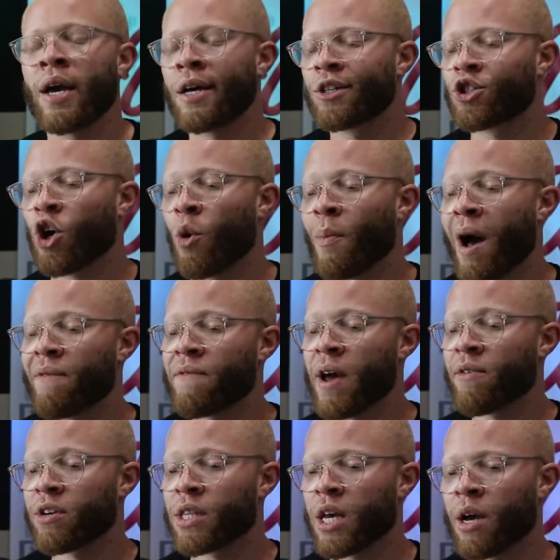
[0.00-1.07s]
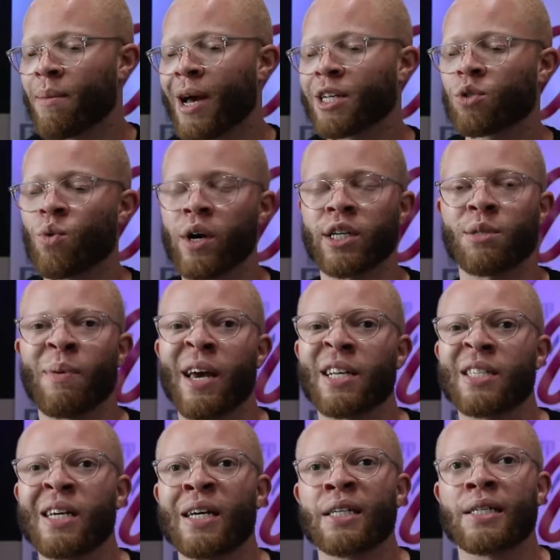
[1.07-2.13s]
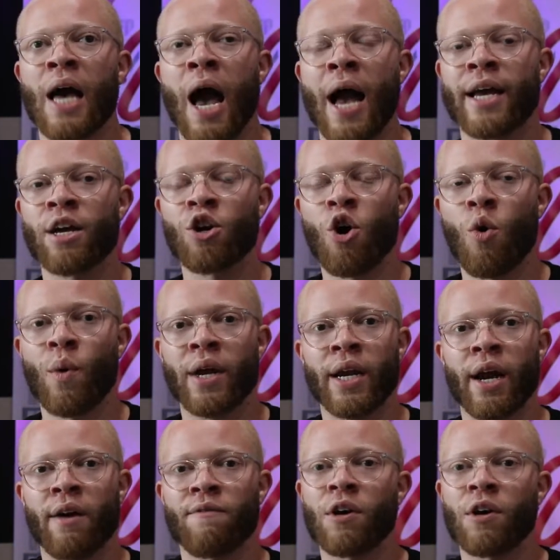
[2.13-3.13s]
So my favorite thing about Squarespace is I can go in there.